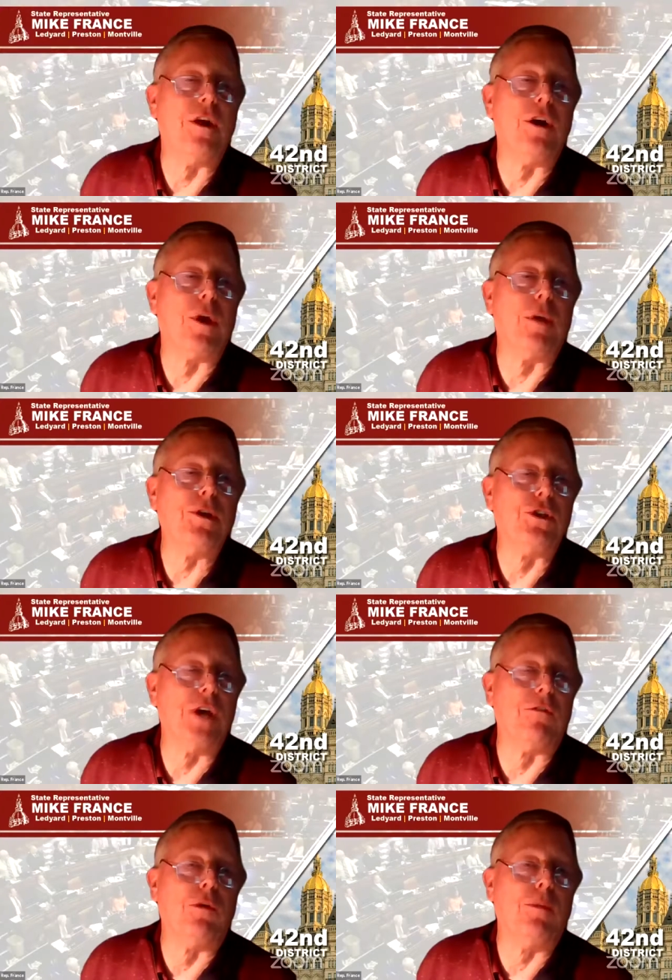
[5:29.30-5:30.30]
are going to be
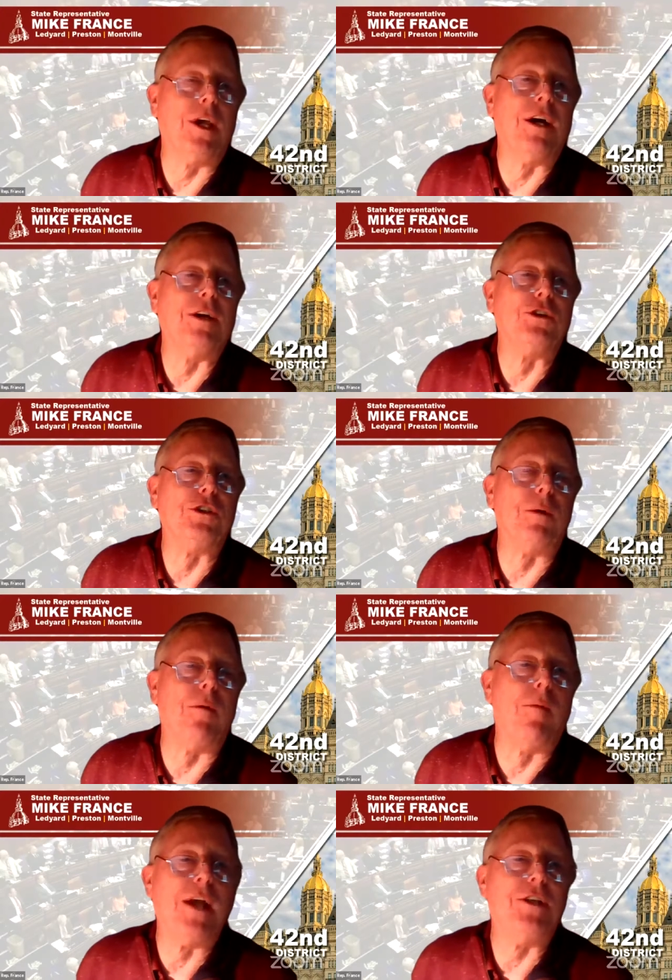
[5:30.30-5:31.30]
several because some
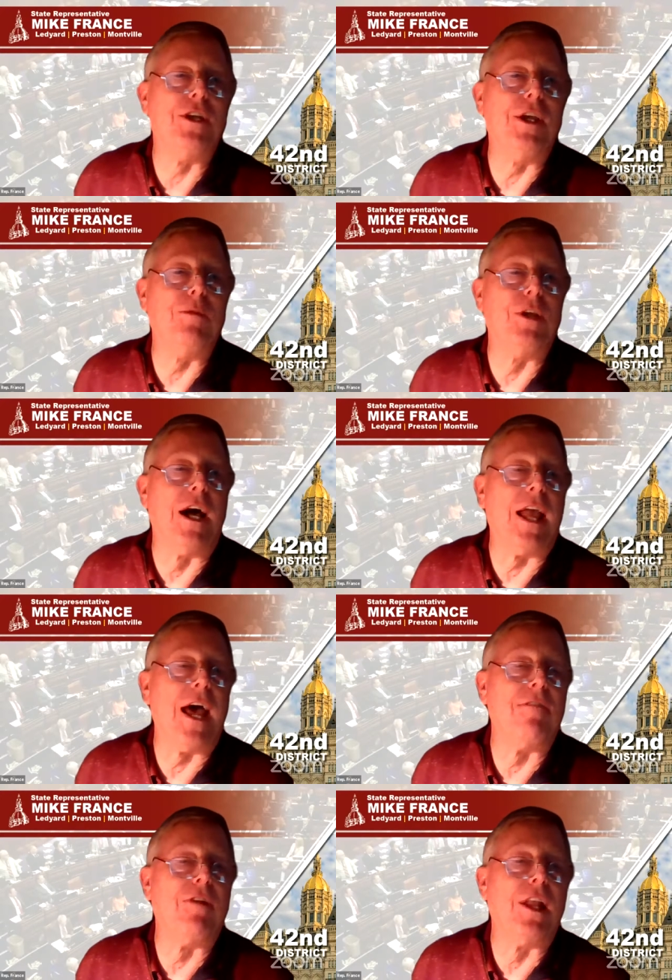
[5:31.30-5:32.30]
of my team did not
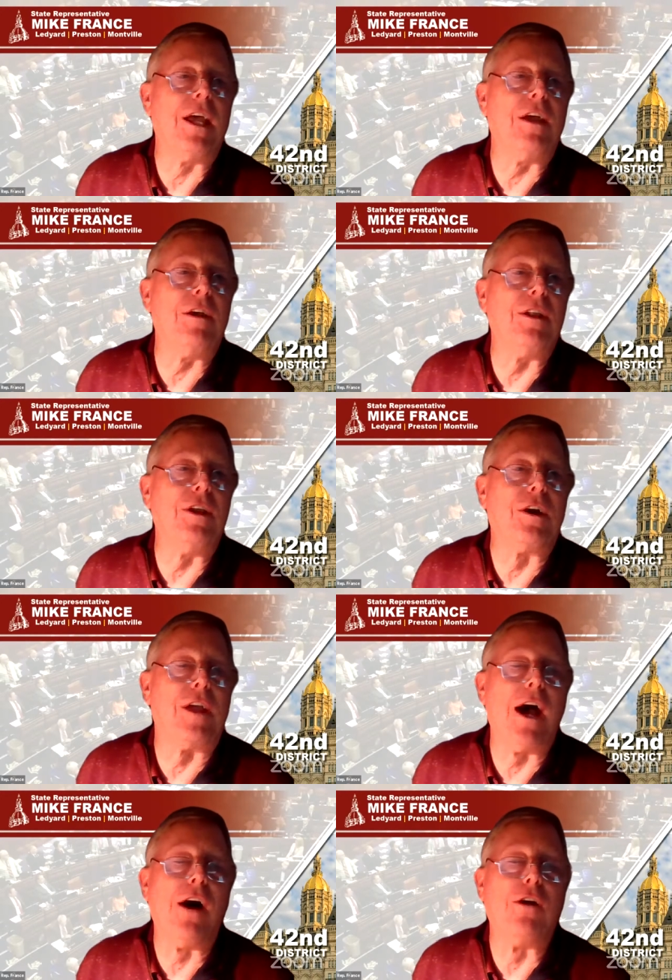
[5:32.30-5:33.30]
have a link in their
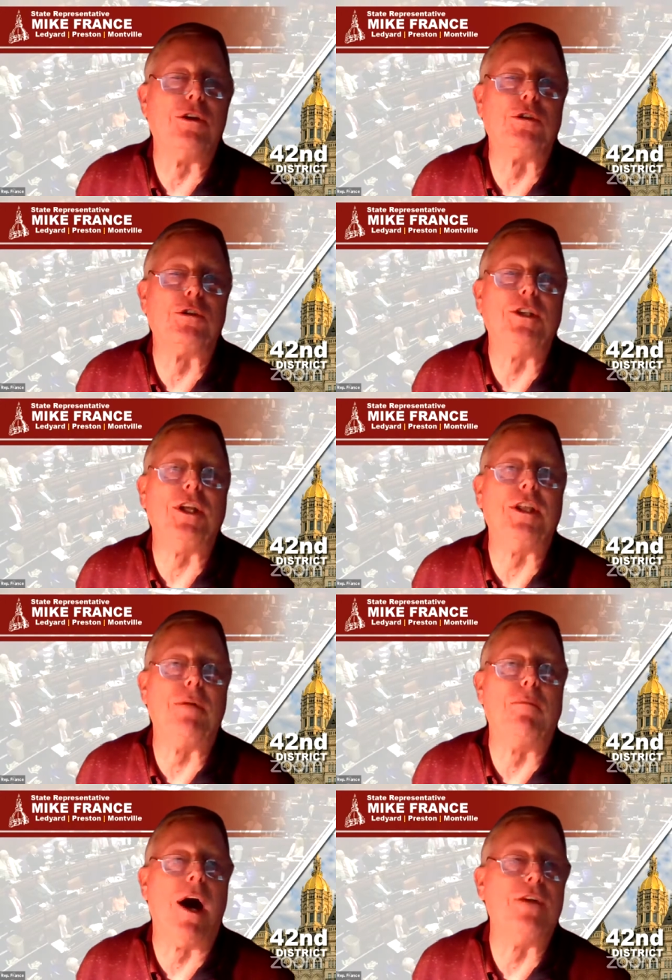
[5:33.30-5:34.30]
calendar, so I sent
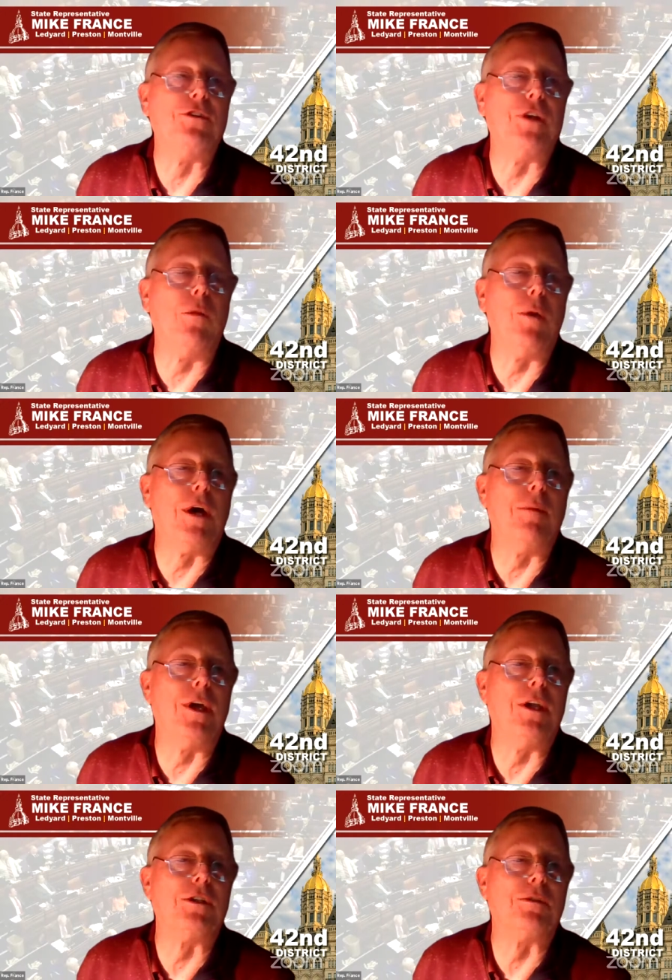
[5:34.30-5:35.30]
them mine. So they will be
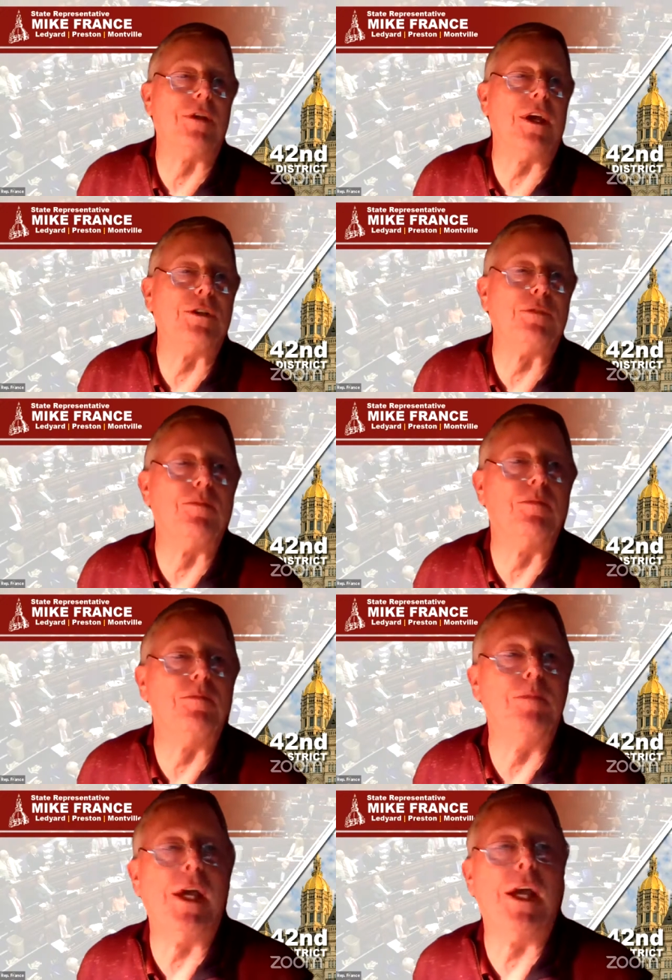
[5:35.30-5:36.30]
coming in as as
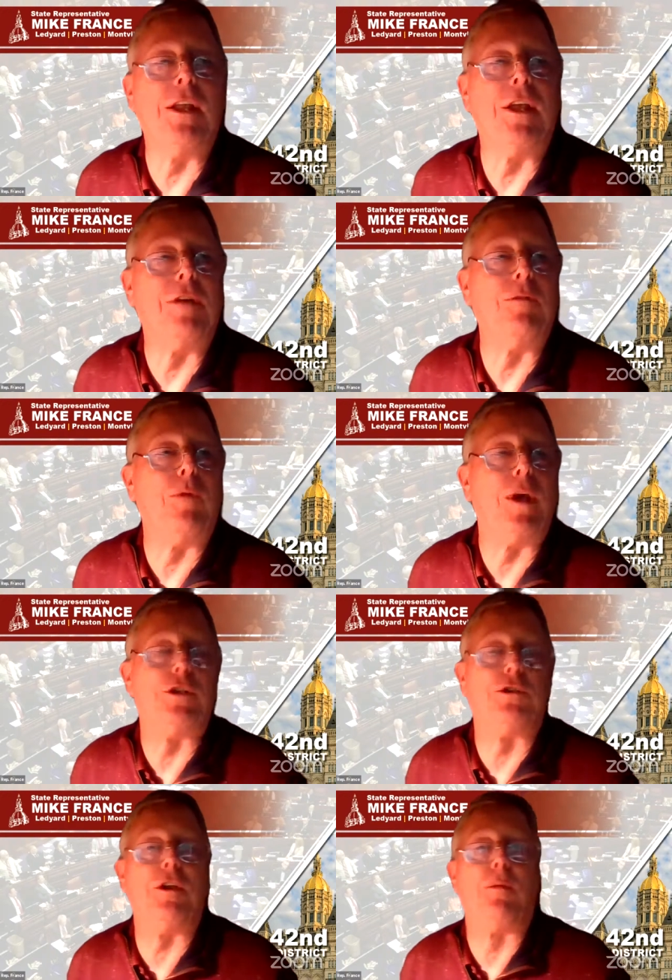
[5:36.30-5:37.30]
me and then
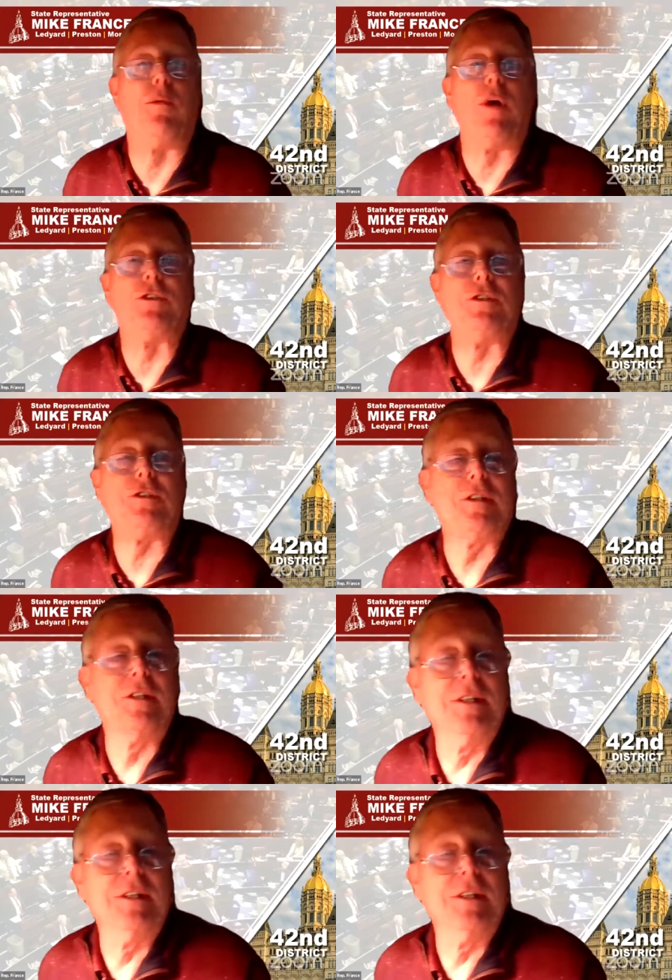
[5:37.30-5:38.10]
registering their presence.